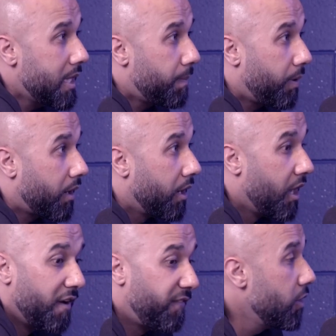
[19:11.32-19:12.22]
the bar
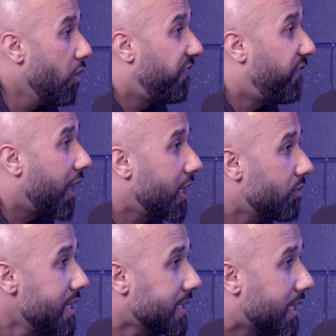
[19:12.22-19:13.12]
for no fucking
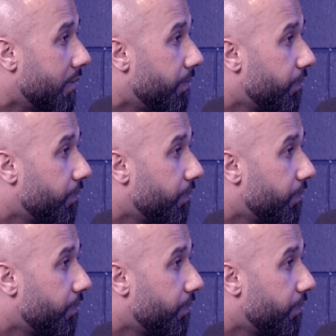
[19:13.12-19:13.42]
reason.